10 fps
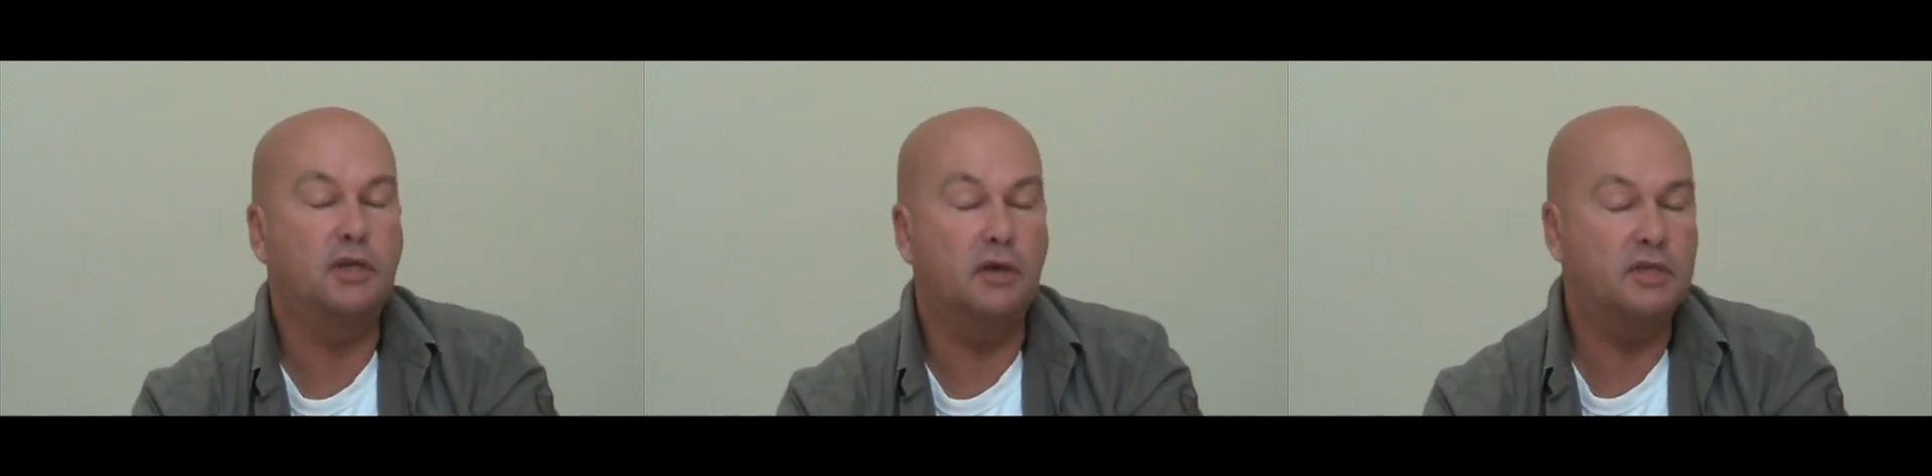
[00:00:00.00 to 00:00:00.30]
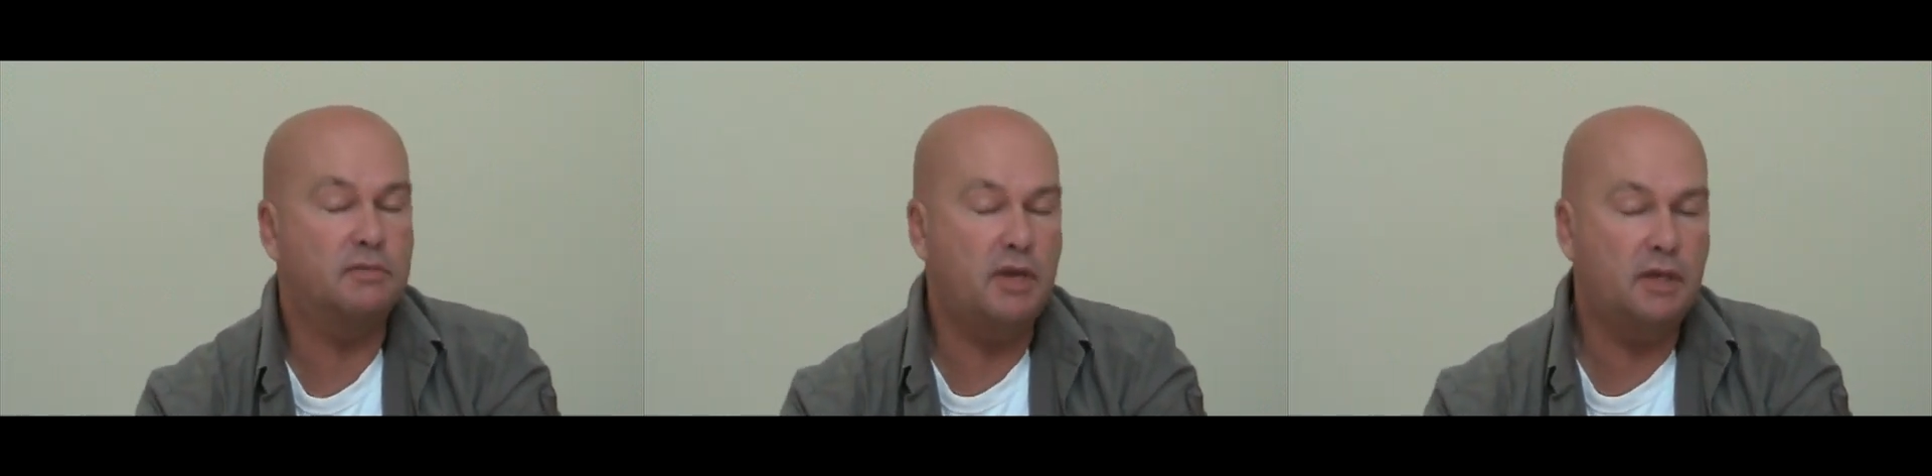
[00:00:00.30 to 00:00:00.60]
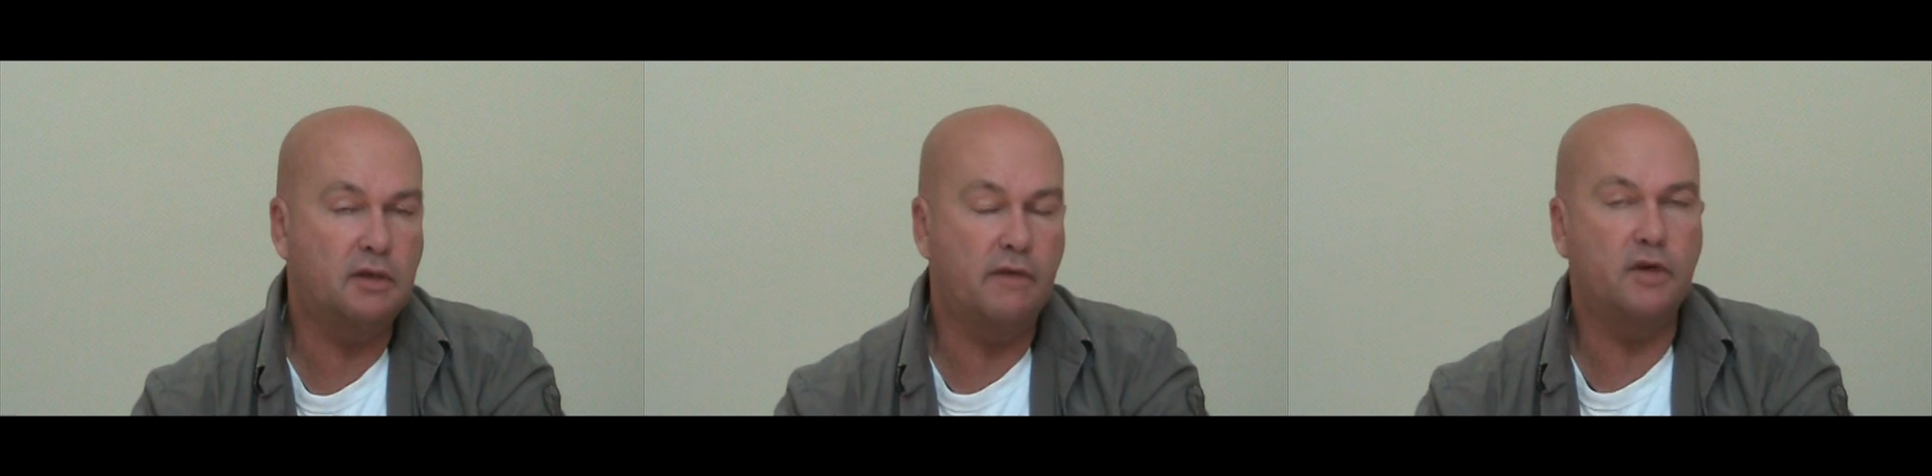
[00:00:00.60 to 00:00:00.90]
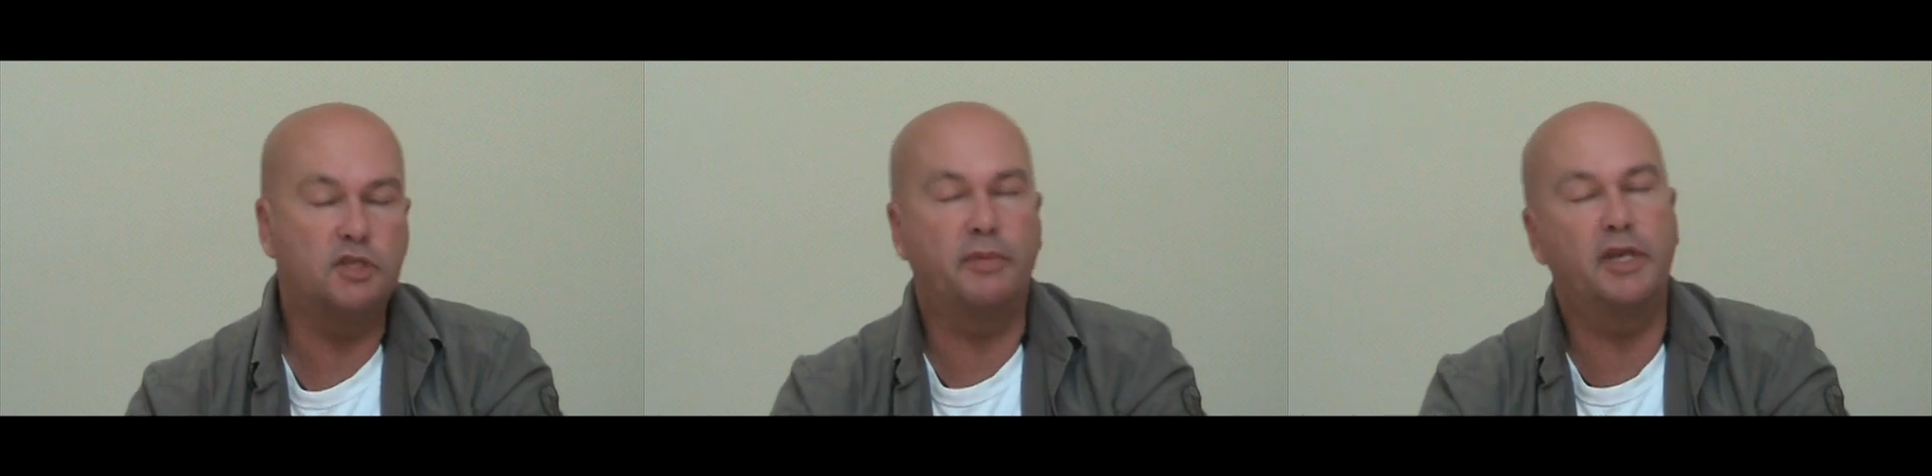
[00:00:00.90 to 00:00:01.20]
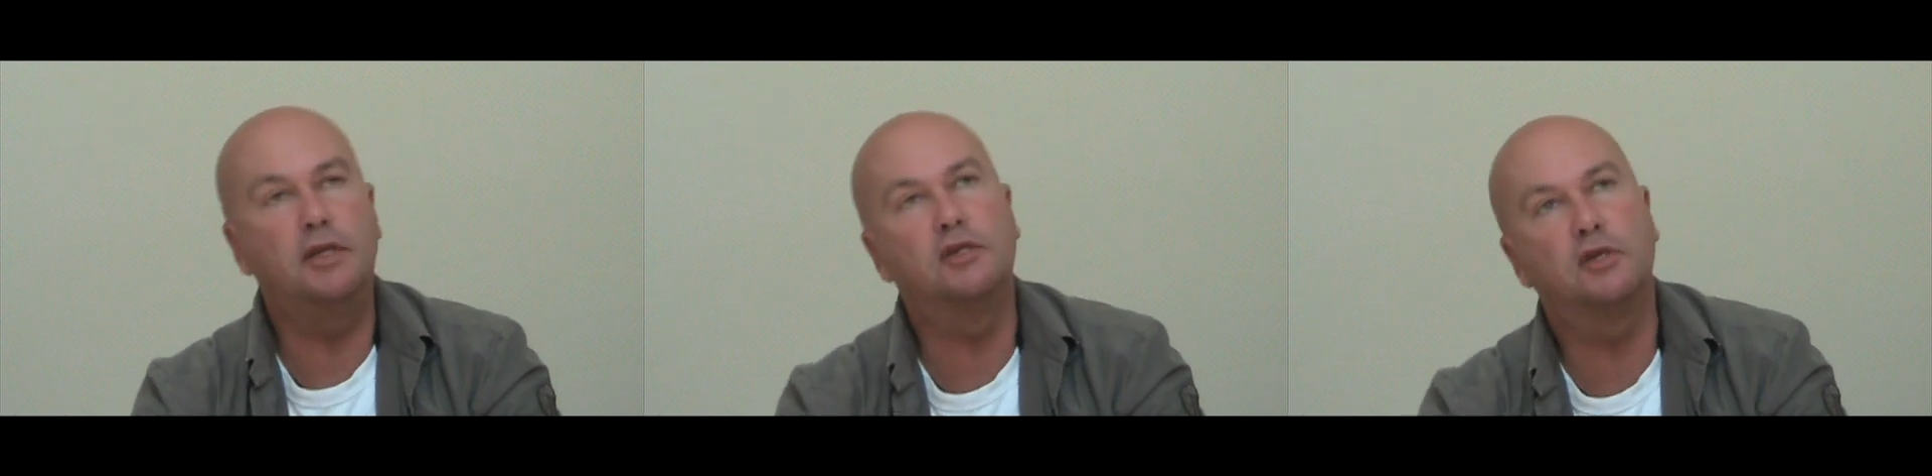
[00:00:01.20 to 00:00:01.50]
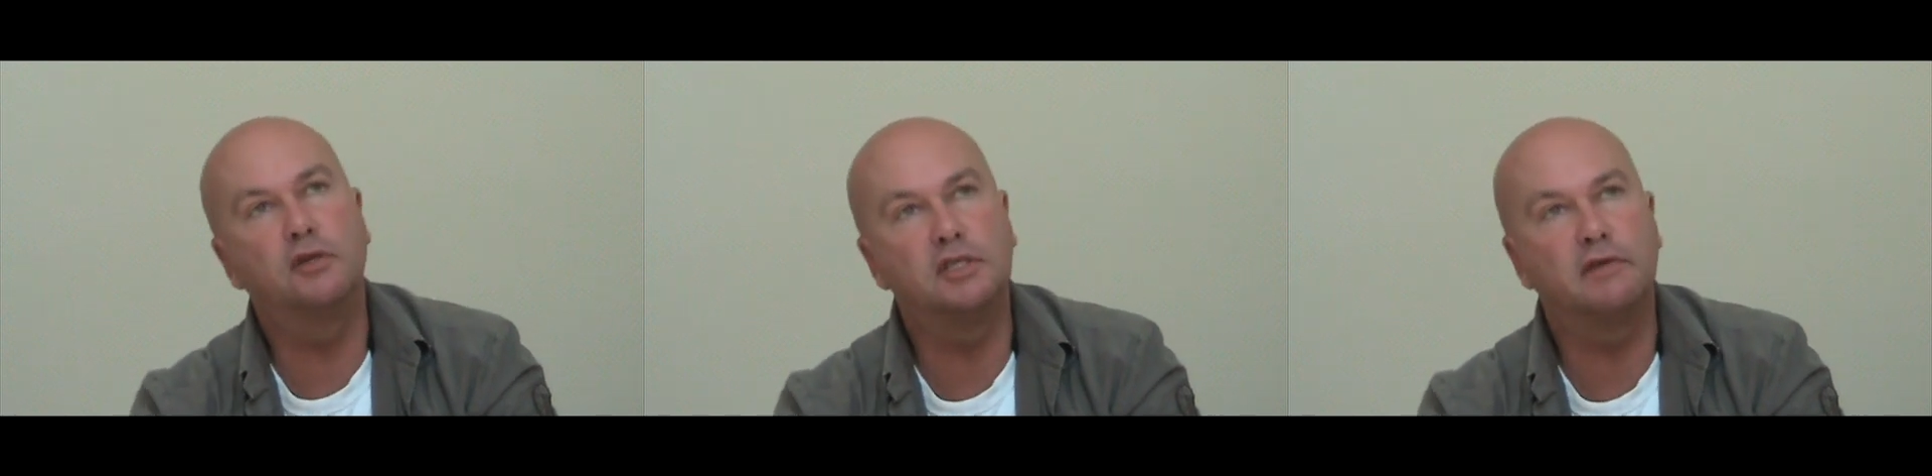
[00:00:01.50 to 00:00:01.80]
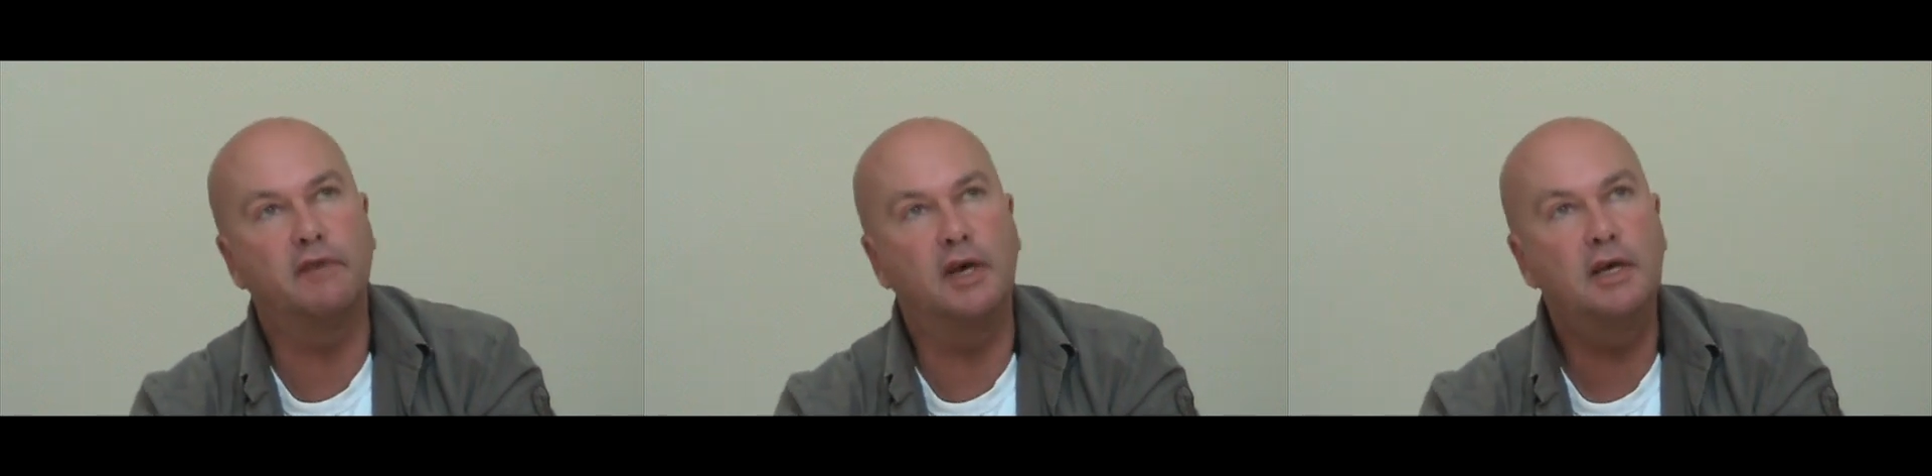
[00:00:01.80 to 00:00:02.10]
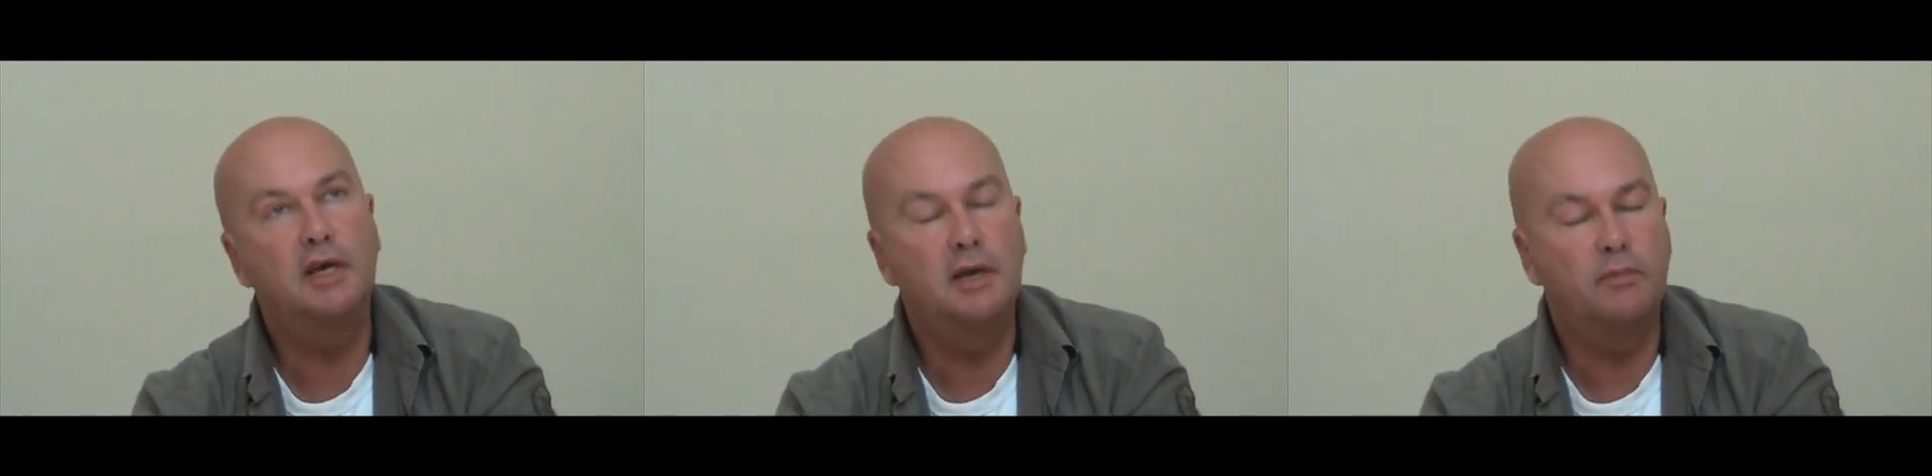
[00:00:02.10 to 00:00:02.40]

and there's many diverse opinions on this affair,